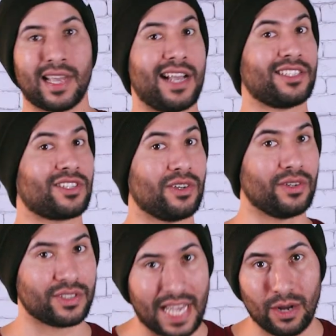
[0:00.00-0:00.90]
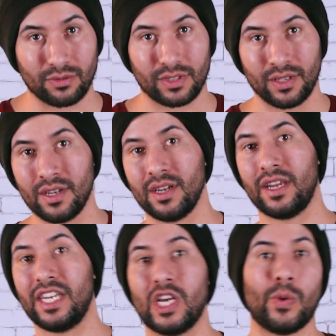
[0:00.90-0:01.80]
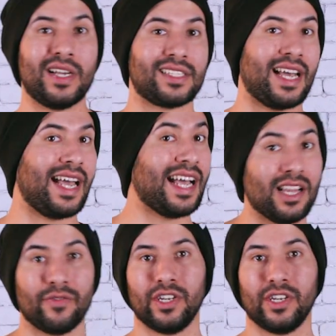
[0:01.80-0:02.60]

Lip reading: As it turns out, Neo is a hell of a